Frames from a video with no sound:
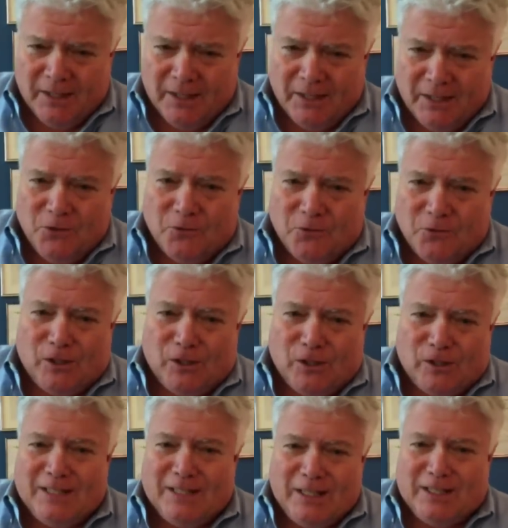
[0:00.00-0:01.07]
You
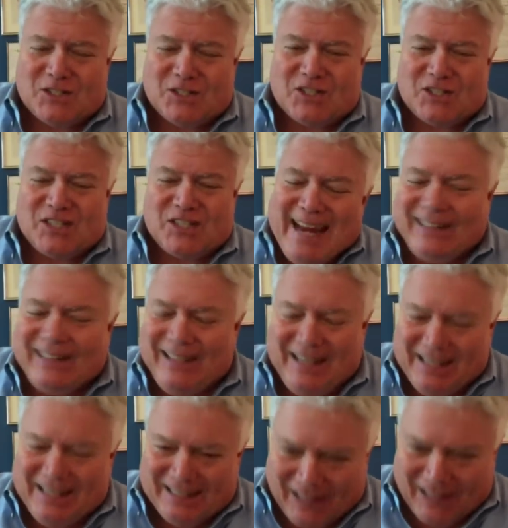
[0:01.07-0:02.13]
fall
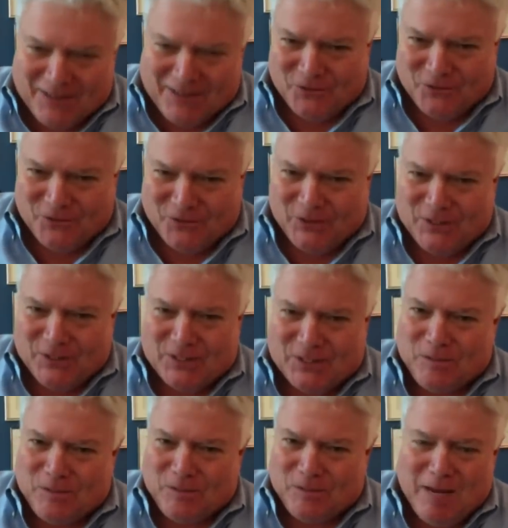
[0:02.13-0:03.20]
insanely in love with this
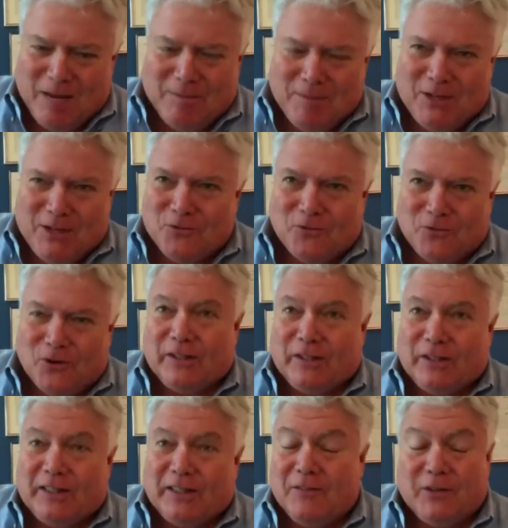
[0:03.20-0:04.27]
little baby. You fall
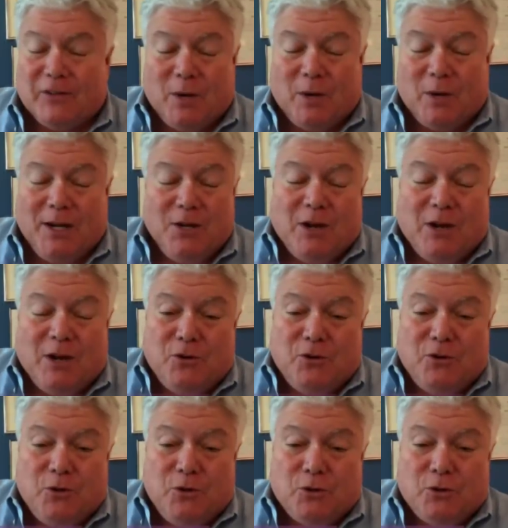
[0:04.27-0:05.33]
in love in a way you never
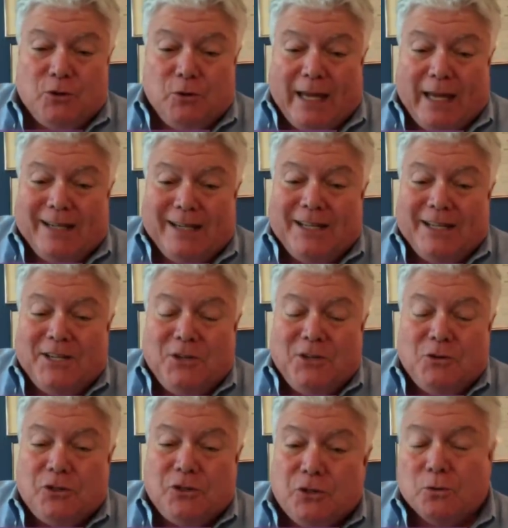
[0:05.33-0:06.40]
knew you had it in you
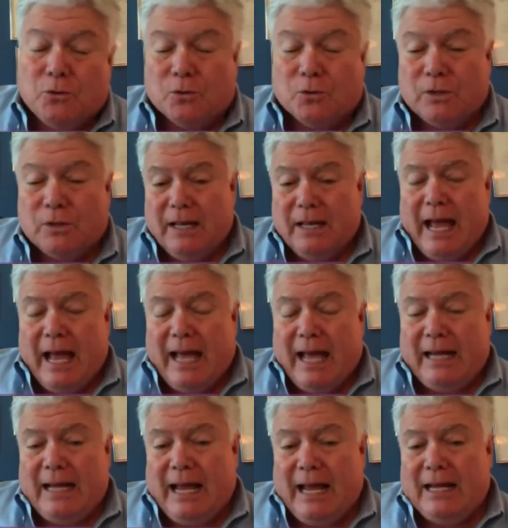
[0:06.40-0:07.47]
to do.
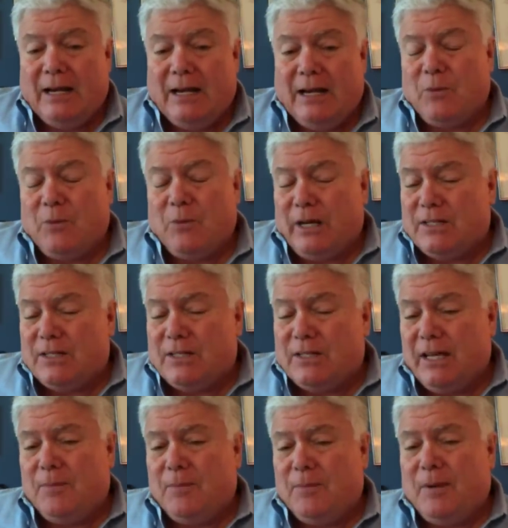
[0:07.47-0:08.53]
And what I
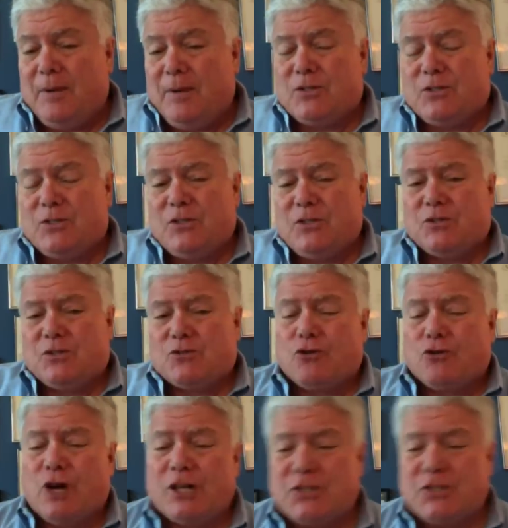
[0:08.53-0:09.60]
say to parents is
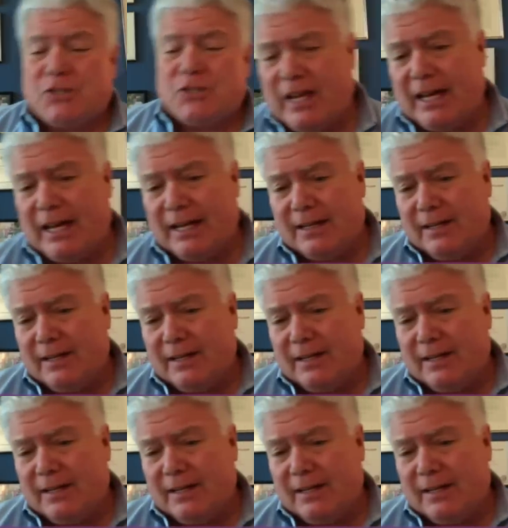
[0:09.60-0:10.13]
trust that.